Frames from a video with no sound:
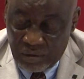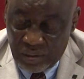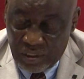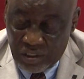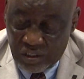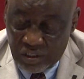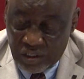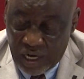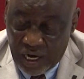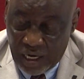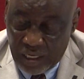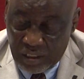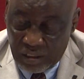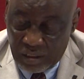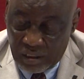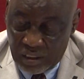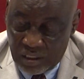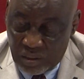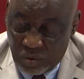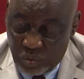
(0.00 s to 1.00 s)
retract
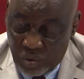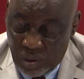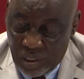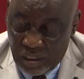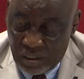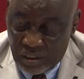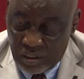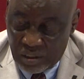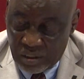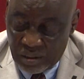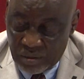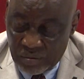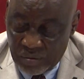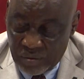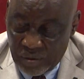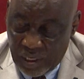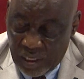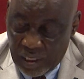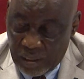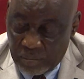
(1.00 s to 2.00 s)
his words
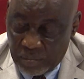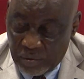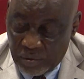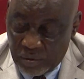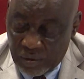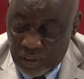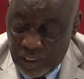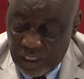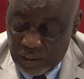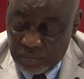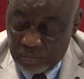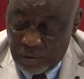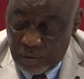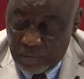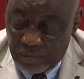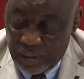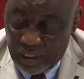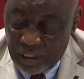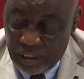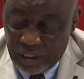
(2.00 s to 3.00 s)
and apologize
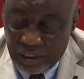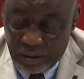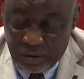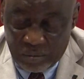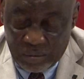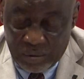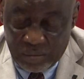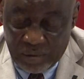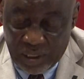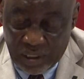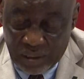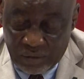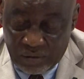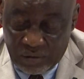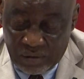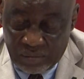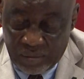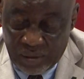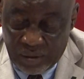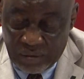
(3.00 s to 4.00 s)
publicly to members of
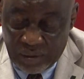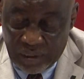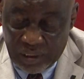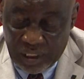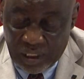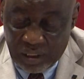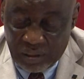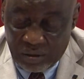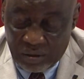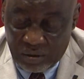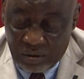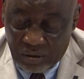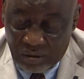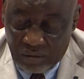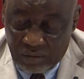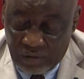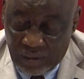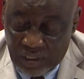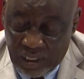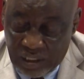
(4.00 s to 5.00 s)
the Benue State caucus
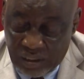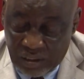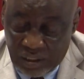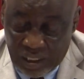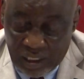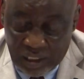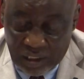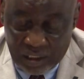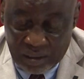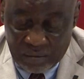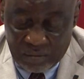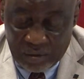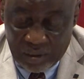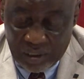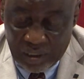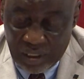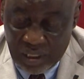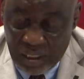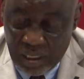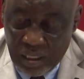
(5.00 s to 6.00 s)
of the National
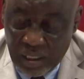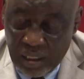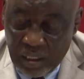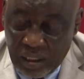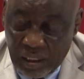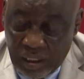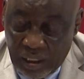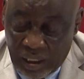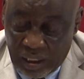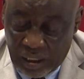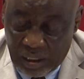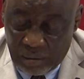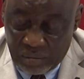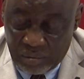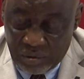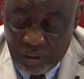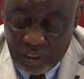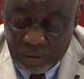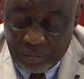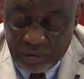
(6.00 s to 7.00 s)
Assembly and
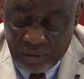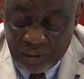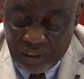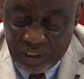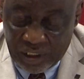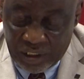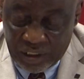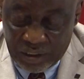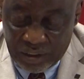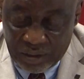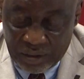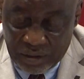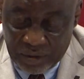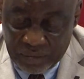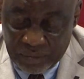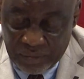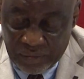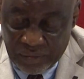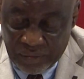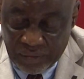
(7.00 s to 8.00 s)
Abuja politicians;
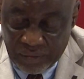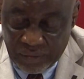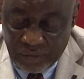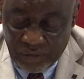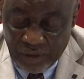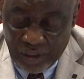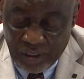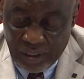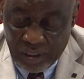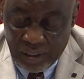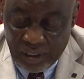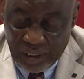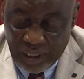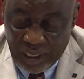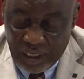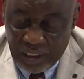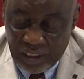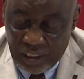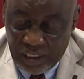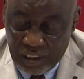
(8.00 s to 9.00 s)

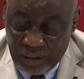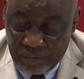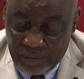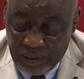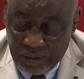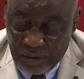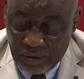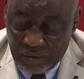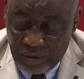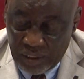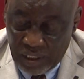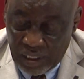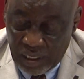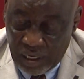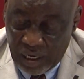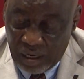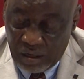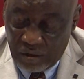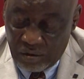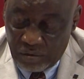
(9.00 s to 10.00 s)
that the Inspector
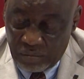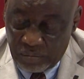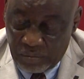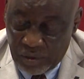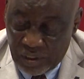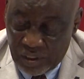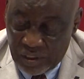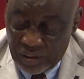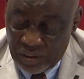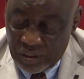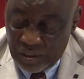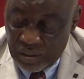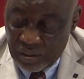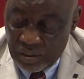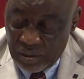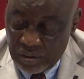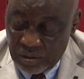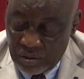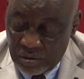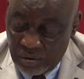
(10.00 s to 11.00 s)
General of Police
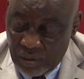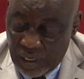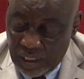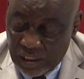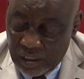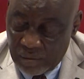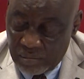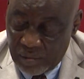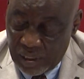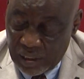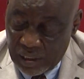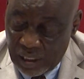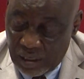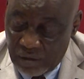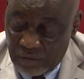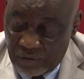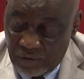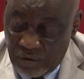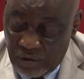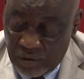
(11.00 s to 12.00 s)
should, as a matter
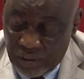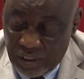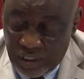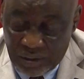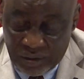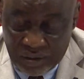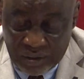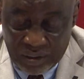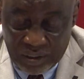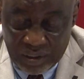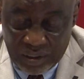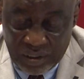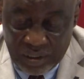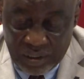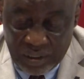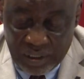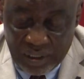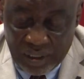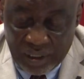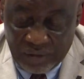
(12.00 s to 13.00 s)
of urgency,
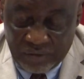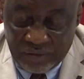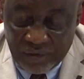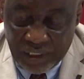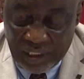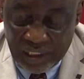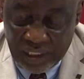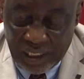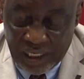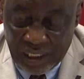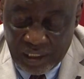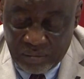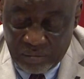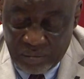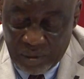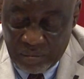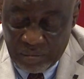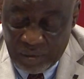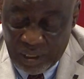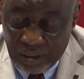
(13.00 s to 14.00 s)
investigate
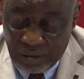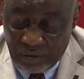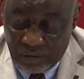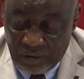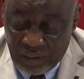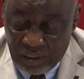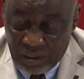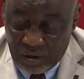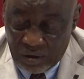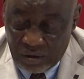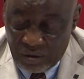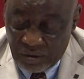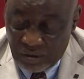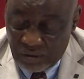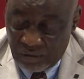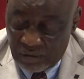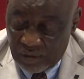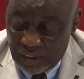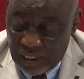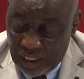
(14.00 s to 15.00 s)
members of the caucus
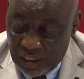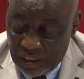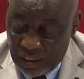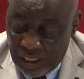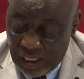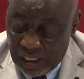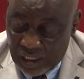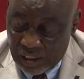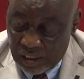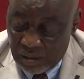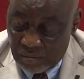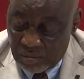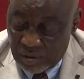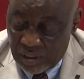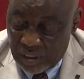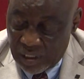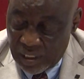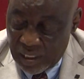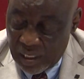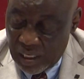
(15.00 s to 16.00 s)
of the National
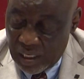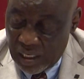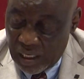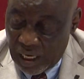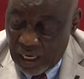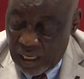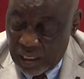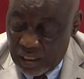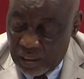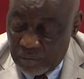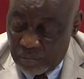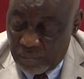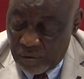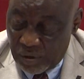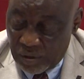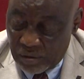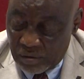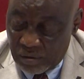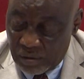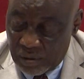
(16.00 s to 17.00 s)
Assembly and
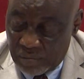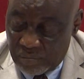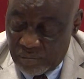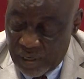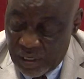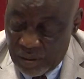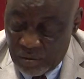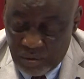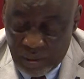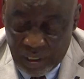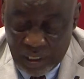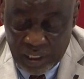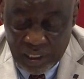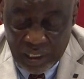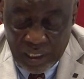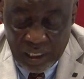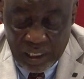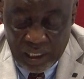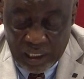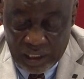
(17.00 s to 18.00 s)
report to the Benue
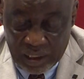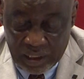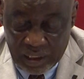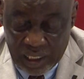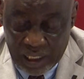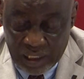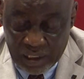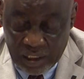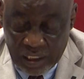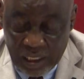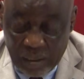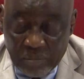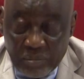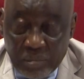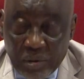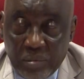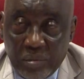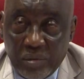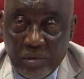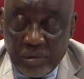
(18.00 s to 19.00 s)
and the Nigerian
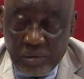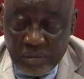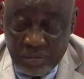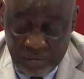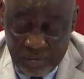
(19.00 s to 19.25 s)
people.